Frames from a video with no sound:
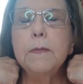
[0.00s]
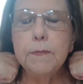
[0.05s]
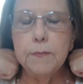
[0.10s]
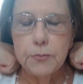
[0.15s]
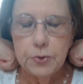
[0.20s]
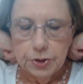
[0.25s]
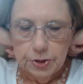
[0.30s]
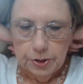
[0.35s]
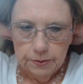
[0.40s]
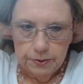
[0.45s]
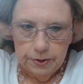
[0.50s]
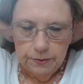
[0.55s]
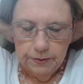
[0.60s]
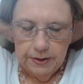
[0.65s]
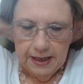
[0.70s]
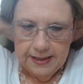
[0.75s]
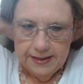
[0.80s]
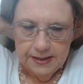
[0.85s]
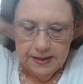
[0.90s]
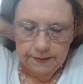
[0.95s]
show you
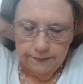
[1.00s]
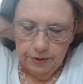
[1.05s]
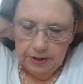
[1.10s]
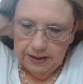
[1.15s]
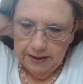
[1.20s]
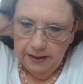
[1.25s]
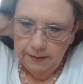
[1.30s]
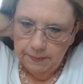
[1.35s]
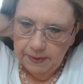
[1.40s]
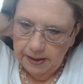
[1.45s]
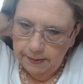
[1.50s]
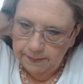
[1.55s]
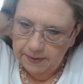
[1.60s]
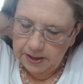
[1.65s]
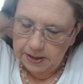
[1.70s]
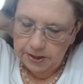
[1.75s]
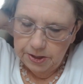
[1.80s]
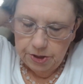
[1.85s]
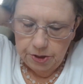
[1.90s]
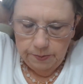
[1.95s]
guys everything, but I'm going
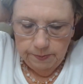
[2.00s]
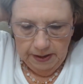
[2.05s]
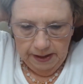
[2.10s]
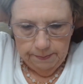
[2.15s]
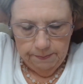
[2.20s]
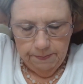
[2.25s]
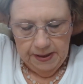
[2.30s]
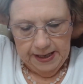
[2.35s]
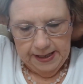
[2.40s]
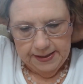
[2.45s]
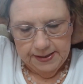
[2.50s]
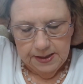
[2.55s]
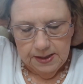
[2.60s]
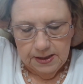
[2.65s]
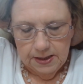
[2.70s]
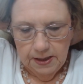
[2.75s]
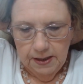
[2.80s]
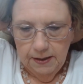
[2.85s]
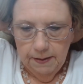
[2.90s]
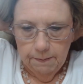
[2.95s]
to do my best.
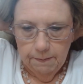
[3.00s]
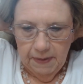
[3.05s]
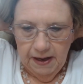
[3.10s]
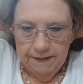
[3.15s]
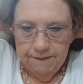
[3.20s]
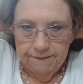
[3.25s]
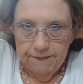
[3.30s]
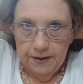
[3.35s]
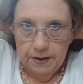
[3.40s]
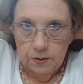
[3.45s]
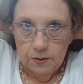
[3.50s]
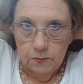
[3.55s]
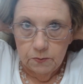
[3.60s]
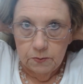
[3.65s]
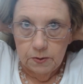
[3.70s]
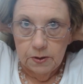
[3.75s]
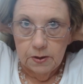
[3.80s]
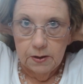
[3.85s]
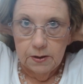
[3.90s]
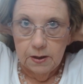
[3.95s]
My
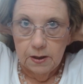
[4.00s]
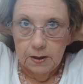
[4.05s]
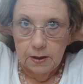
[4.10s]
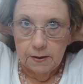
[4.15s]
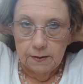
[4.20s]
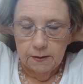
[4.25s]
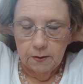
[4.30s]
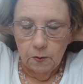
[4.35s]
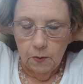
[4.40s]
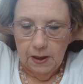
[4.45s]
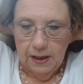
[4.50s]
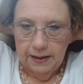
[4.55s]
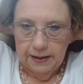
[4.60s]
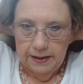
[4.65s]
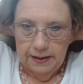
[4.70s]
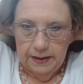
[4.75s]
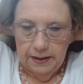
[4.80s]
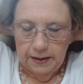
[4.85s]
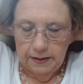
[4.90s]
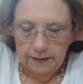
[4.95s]
phone, the
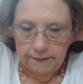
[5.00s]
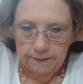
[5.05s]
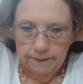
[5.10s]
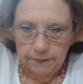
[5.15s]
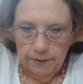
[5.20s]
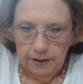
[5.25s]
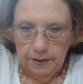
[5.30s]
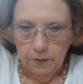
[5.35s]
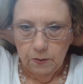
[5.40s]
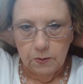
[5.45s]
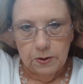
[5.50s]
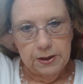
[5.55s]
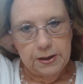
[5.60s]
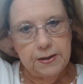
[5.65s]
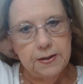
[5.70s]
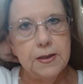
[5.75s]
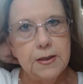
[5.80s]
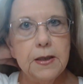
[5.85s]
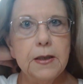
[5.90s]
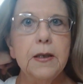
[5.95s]
quality of
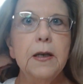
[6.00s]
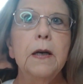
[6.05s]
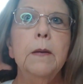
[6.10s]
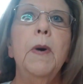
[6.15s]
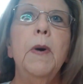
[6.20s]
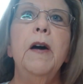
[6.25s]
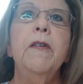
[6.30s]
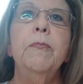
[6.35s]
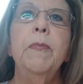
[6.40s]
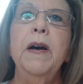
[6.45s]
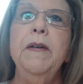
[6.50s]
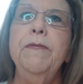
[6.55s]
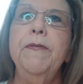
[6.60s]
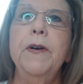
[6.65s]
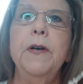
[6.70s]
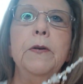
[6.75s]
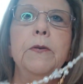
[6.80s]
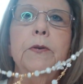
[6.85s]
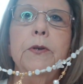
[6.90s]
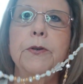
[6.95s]
recordings that come off my phone